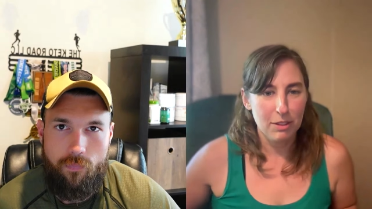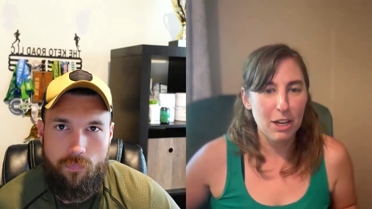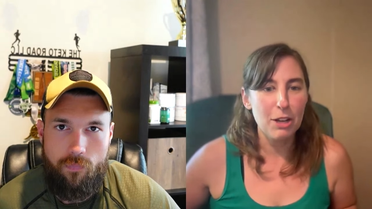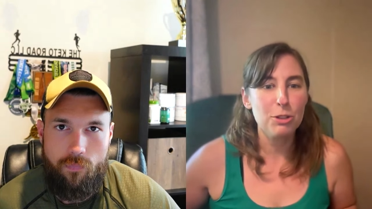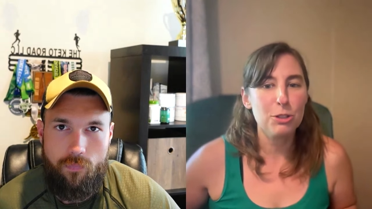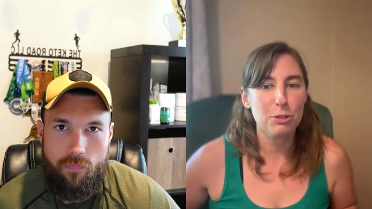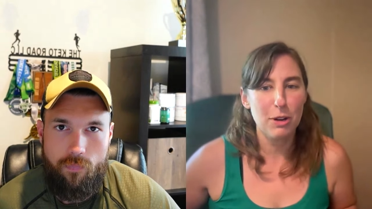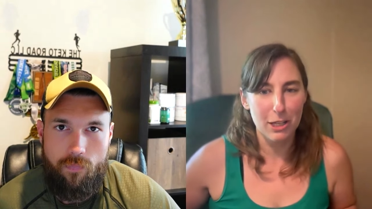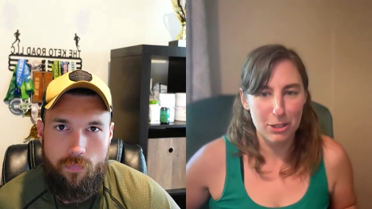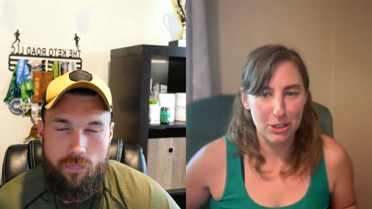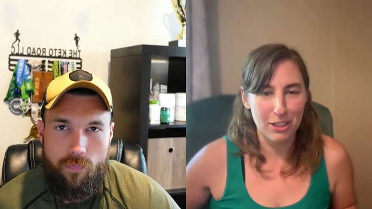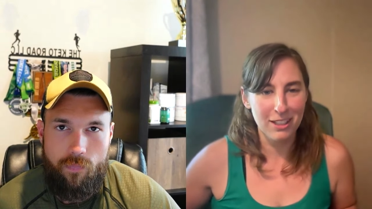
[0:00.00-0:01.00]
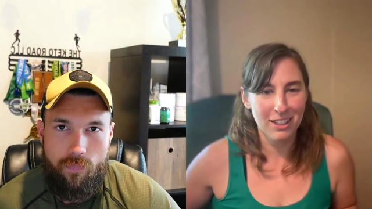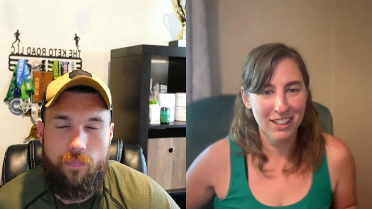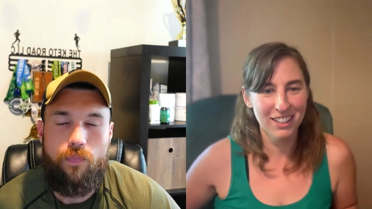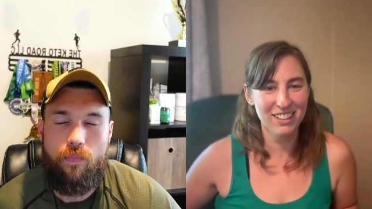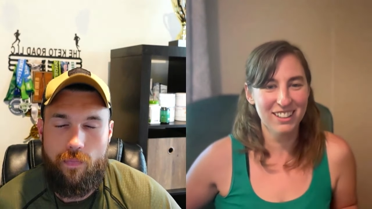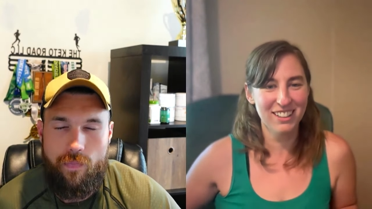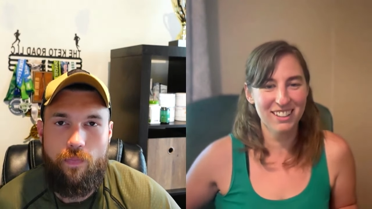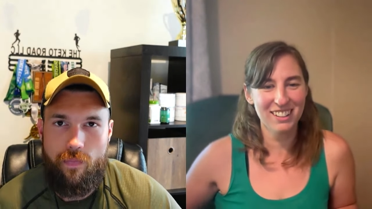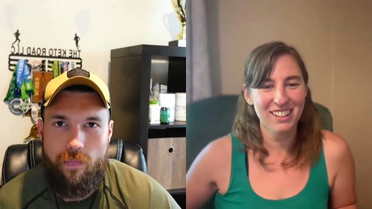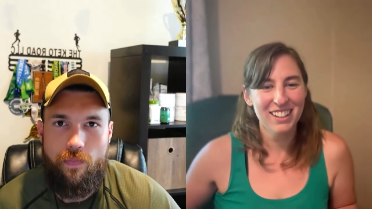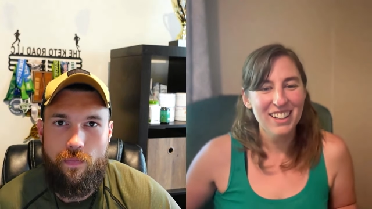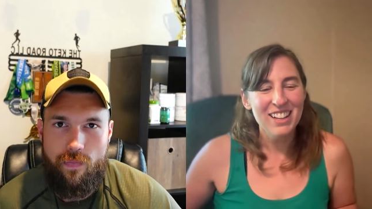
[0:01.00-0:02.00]
Speaker 1: the other direction.
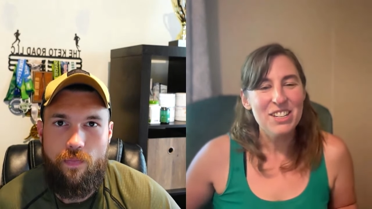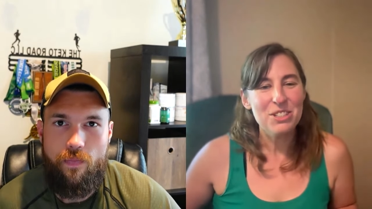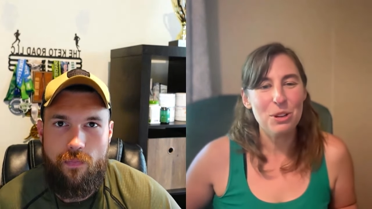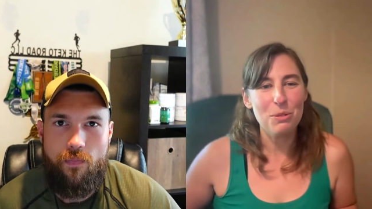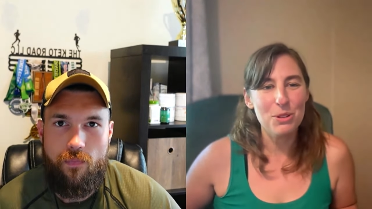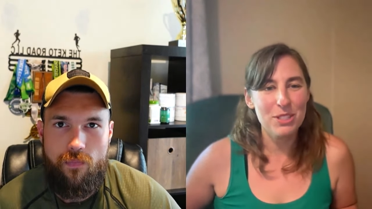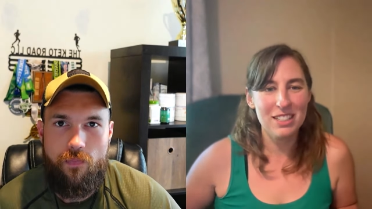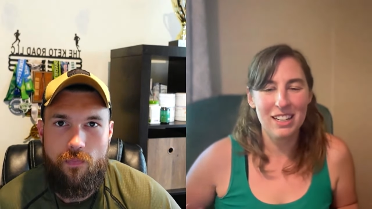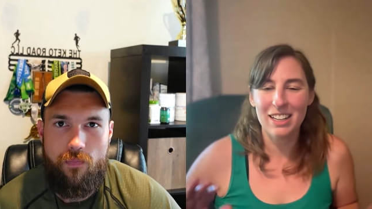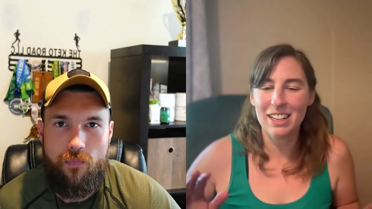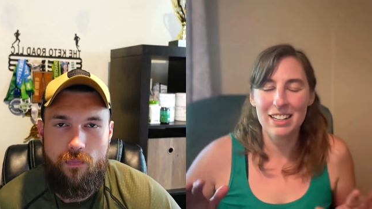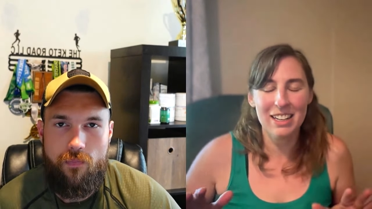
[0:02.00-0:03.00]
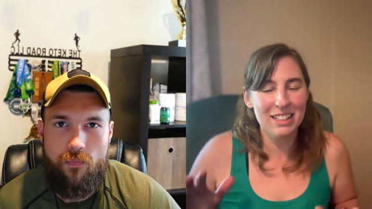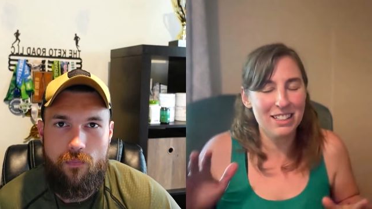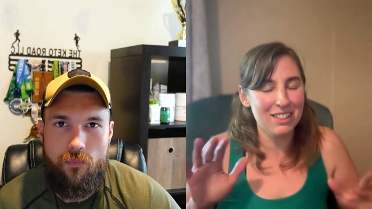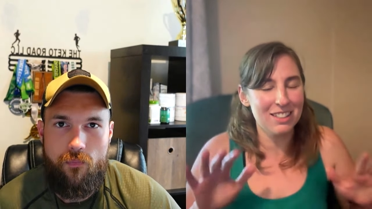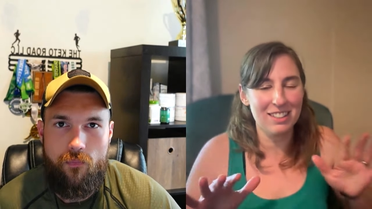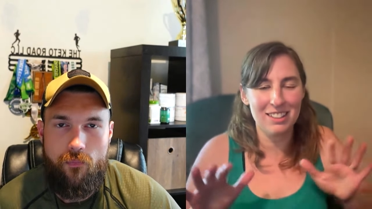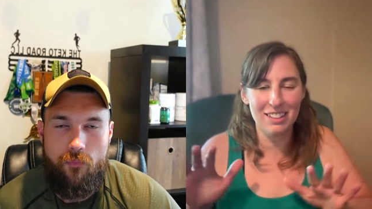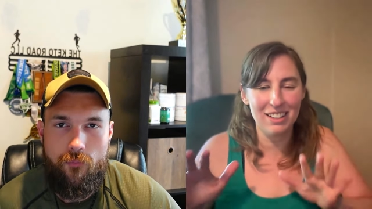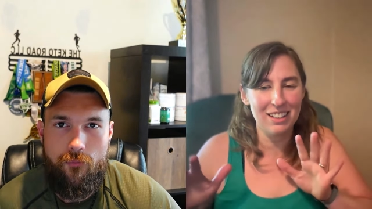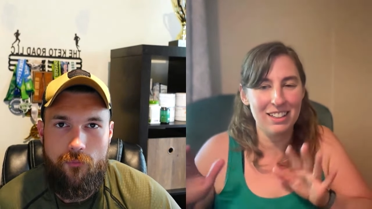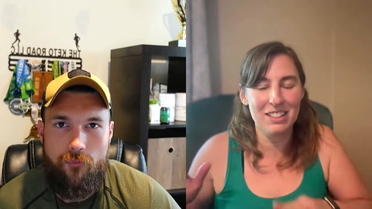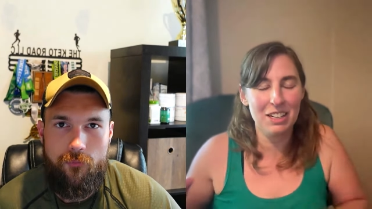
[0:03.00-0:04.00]
So we'll see. It, it's
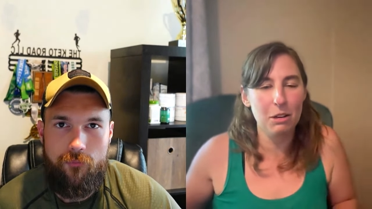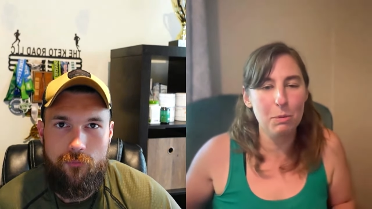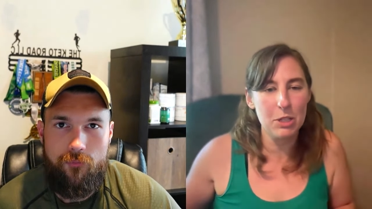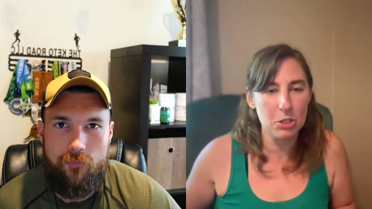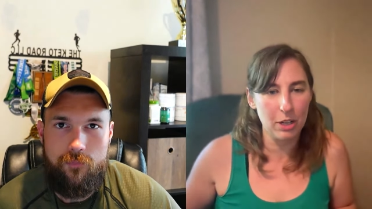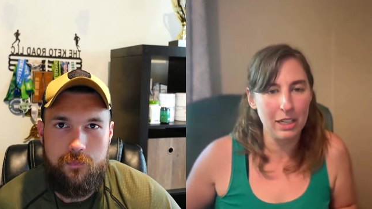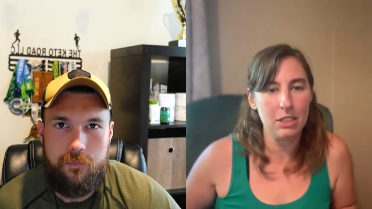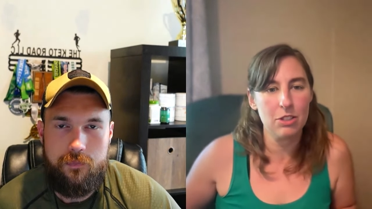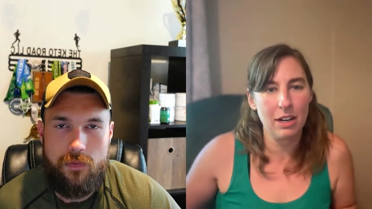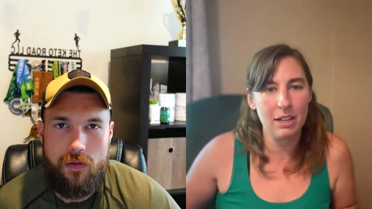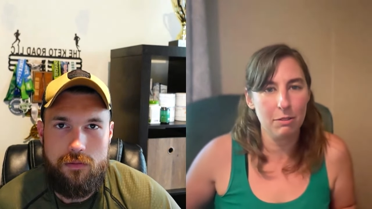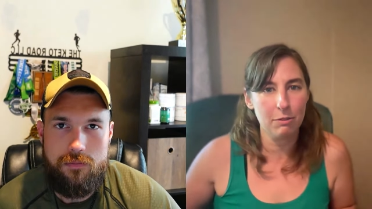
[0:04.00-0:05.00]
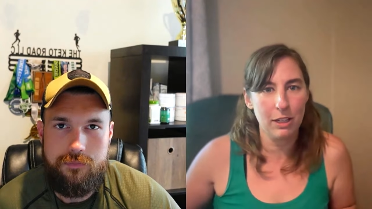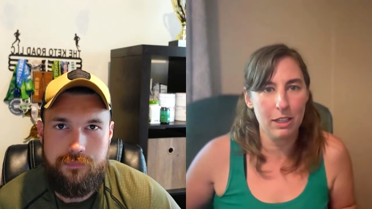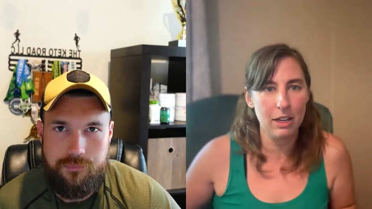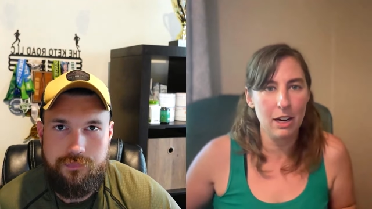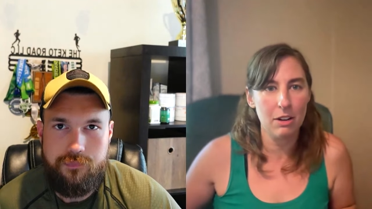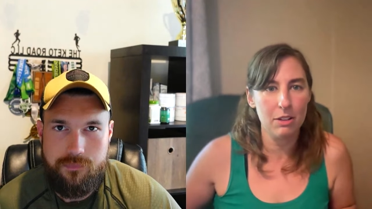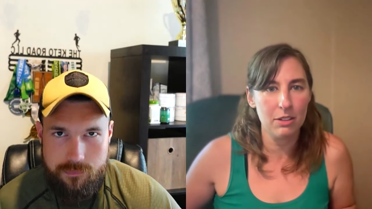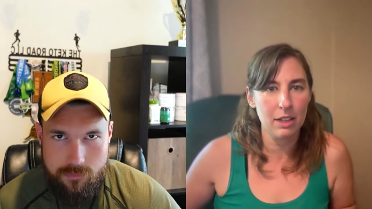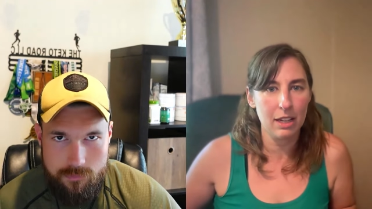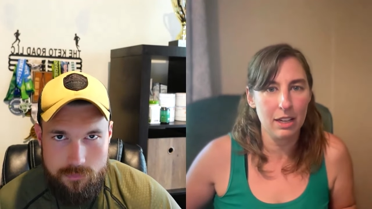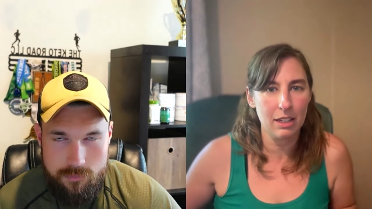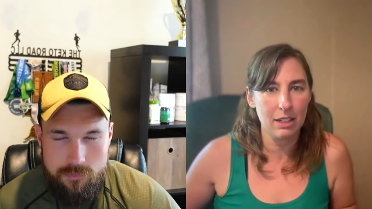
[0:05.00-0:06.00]
it's going to be tricky trying to figure out
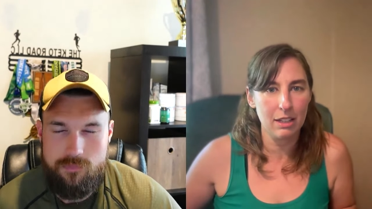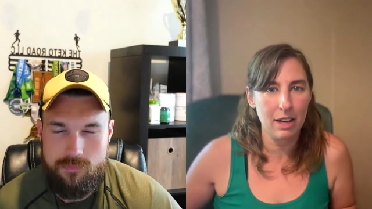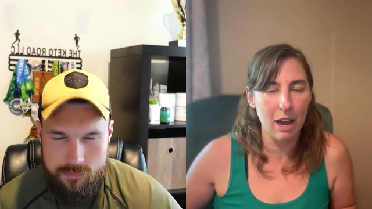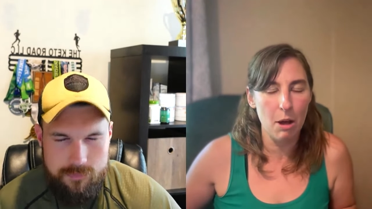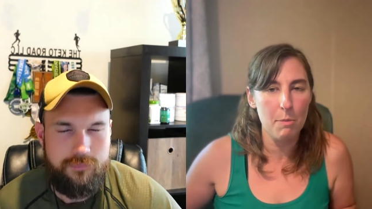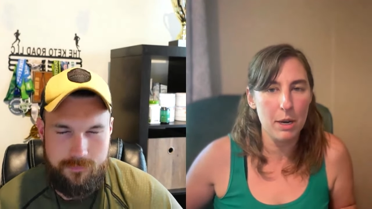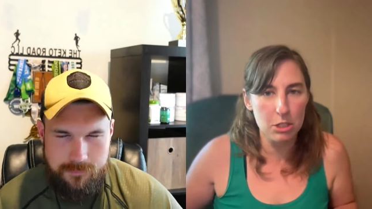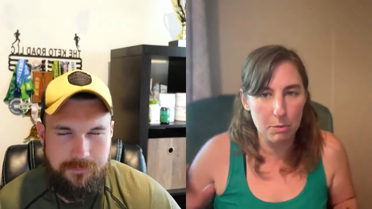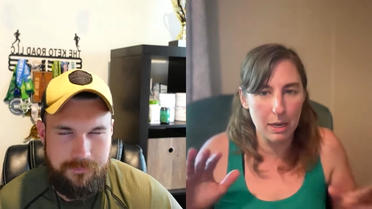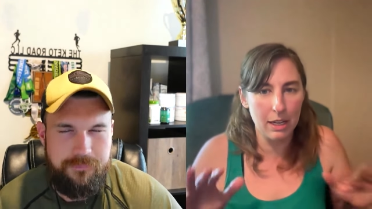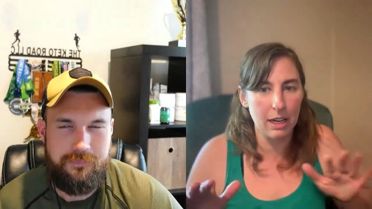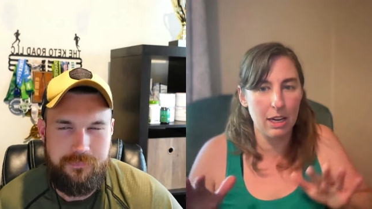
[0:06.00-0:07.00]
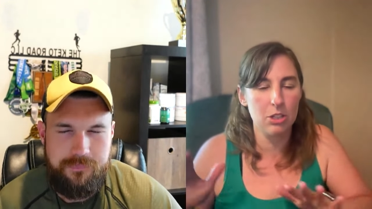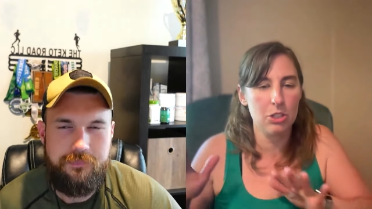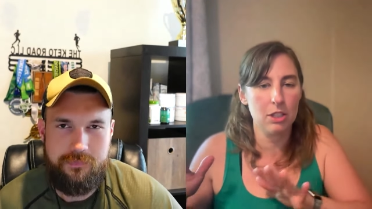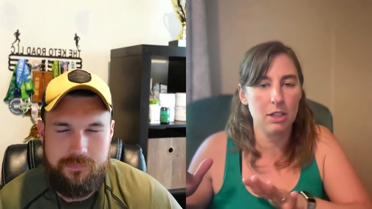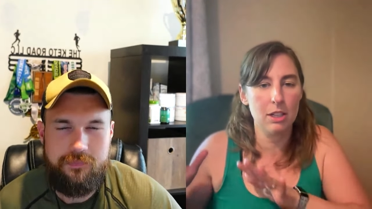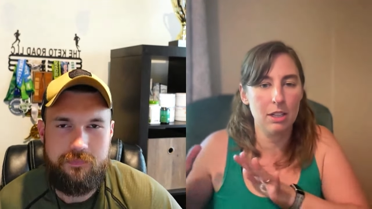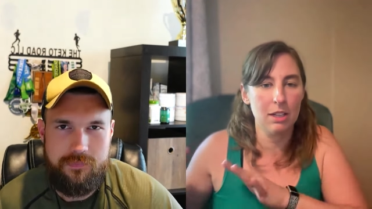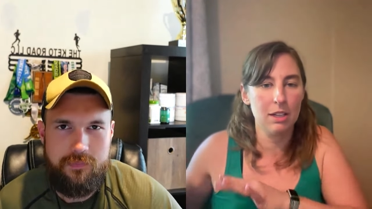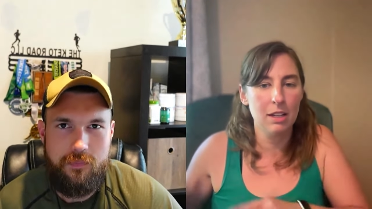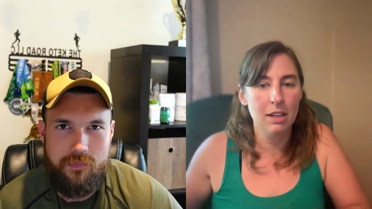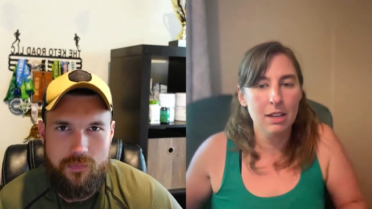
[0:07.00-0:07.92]
like how much medication and